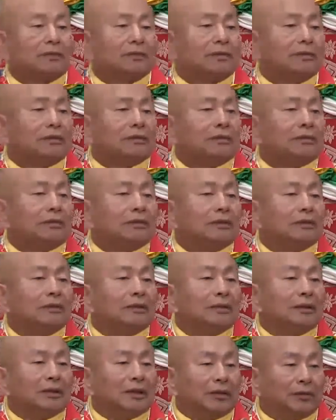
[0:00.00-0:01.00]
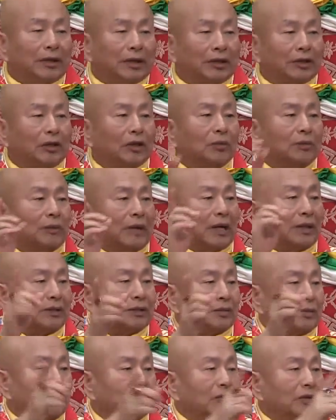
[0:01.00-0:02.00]
Today I want to eat
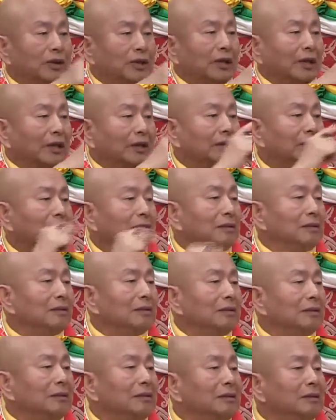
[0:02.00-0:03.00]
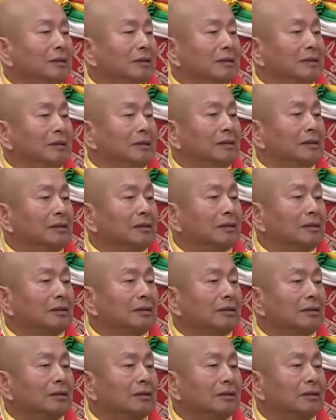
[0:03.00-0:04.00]
this. Please buy
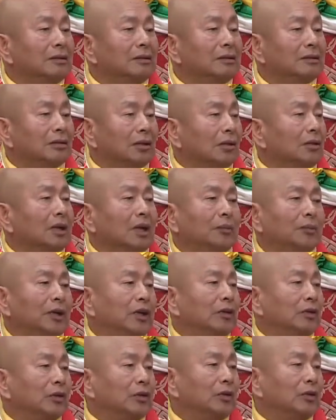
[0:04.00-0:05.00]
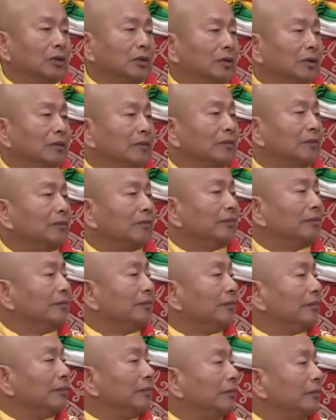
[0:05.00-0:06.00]
this for me.
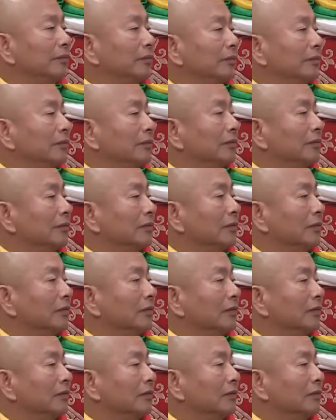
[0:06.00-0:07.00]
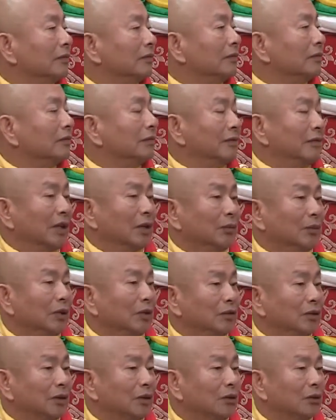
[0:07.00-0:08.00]
It never happened.
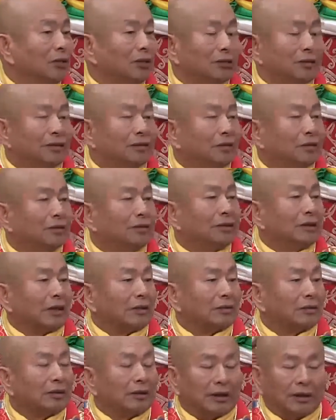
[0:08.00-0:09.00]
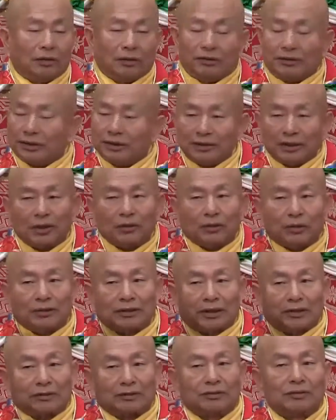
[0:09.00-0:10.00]

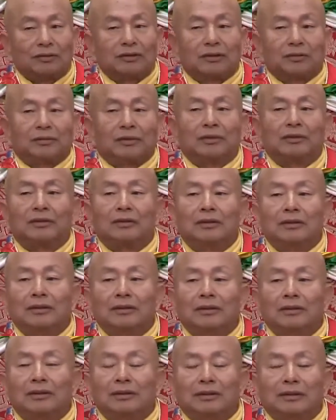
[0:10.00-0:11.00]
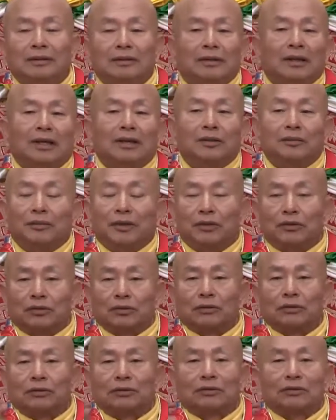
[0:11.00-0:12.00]
That I asked for a
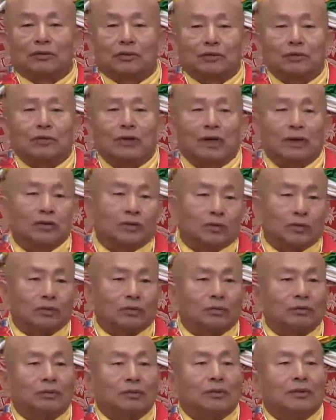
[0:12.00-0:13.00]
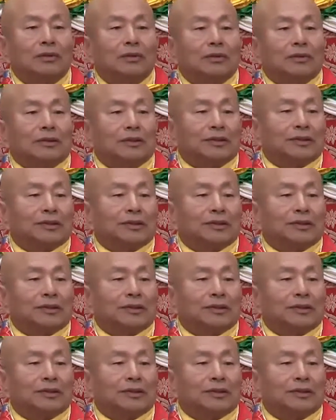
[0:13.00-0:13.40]
certain food today.